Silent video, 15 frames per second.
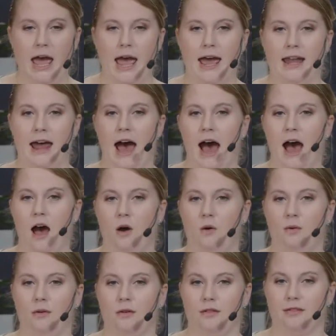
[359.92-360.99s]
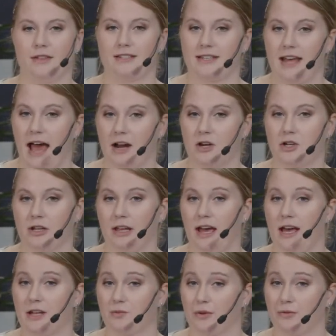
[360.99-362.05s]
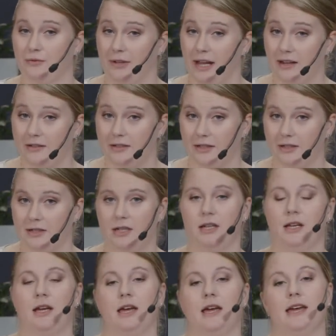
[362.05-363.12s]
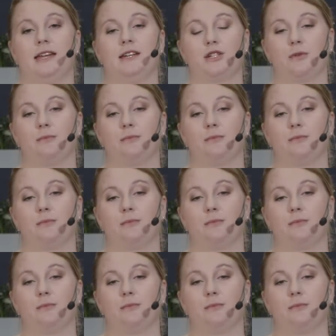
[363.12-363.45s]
And how this actually has reflected into